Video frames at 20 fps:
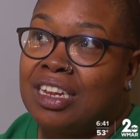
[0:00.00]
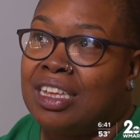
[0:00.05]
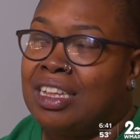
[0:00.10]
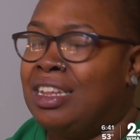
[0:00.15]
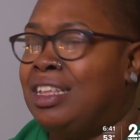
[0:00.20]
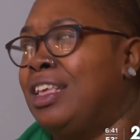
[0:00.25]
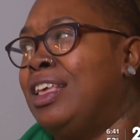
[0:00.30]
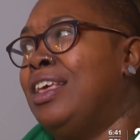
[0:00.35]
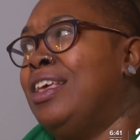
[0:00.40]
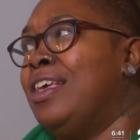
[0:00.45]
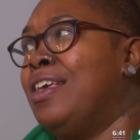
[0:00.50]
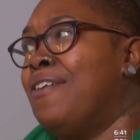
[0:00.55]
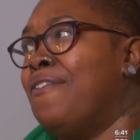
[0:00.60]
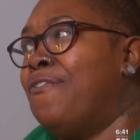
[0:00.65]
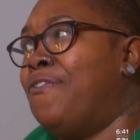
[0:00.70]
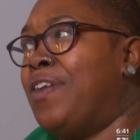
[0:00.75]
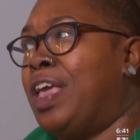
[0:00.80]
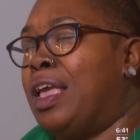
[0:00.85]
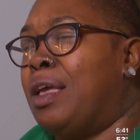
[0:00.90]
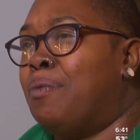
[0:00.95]
and
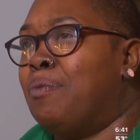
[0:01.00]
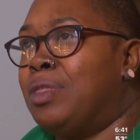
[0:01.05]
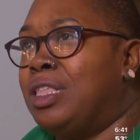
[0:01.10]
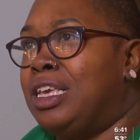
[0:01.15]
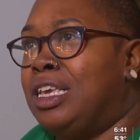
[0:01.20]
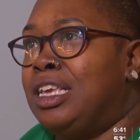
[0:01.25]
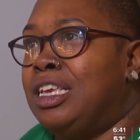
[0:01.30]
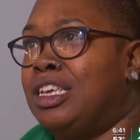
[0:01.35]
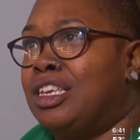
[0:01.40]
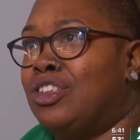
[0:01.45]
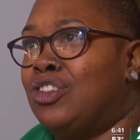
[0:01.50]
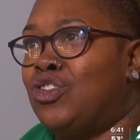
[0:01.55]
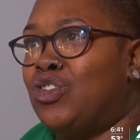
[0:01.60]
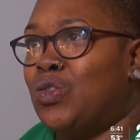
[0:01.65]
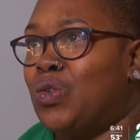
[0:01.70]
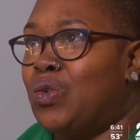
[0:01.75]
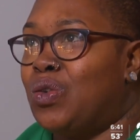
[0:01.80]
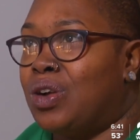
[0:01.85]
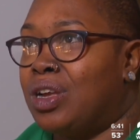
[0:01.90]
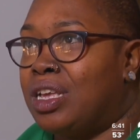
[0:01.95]
family and
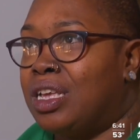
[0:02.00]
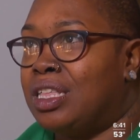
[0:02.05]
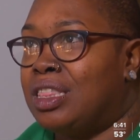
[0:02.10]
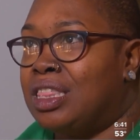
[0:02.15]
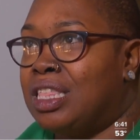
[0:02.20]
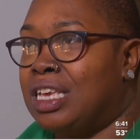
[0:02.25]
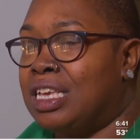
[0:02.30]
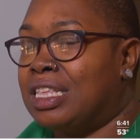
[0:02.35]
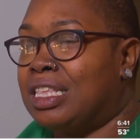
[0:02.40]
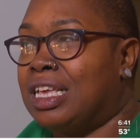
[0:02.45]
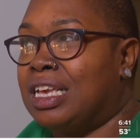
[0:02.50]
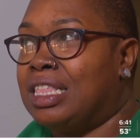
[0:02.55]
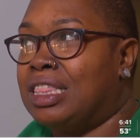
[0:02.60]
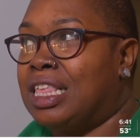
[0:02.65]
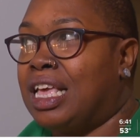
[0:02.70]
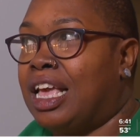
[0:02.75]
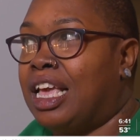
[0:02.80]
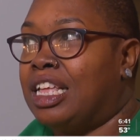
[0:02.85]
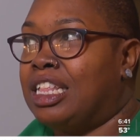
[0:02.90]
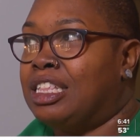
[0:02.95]
joy and things like
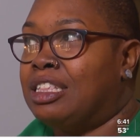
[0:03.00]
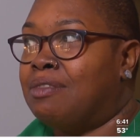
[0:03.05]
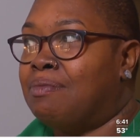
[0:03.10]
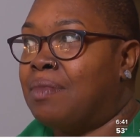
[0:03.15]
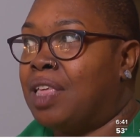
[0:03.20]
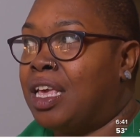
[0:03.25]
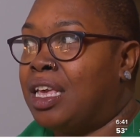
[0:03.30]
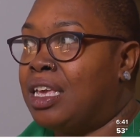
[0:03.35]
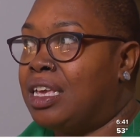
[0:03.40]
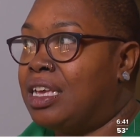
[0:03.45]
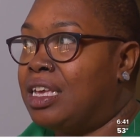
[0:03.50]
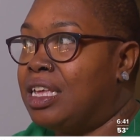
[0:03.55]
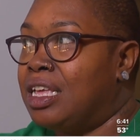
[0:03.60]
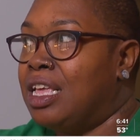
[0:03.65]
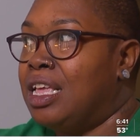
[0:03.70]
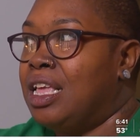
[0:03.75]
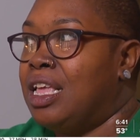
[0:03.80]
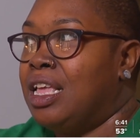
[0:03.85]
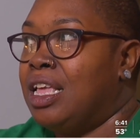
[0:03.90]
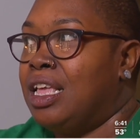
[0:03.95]
that. And like
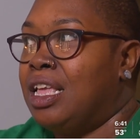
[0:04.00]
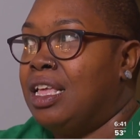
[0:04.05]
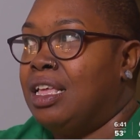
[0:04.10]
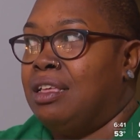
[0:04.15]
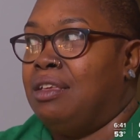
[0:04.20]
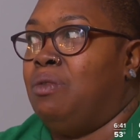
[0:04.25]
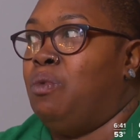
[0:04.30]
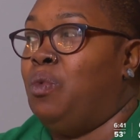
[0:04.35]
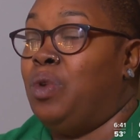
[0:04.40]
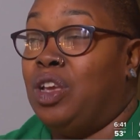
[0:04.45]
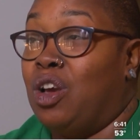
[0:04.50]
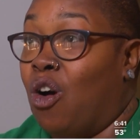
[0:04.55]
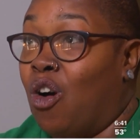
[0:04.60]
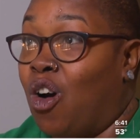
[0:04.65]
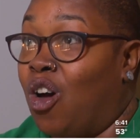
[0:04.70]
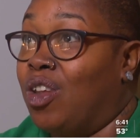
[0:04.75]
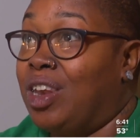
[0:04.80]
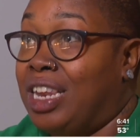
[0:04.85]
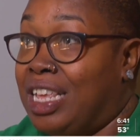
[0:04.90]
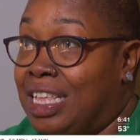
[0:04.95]
we
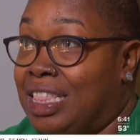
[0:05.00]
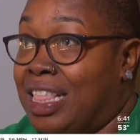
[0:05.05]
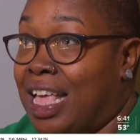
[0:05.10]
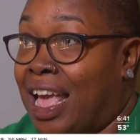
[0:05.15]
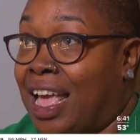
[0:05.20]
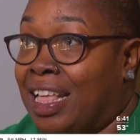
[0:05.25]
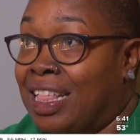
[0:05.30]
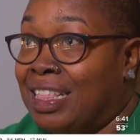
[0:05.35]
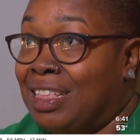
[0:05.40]
all need that.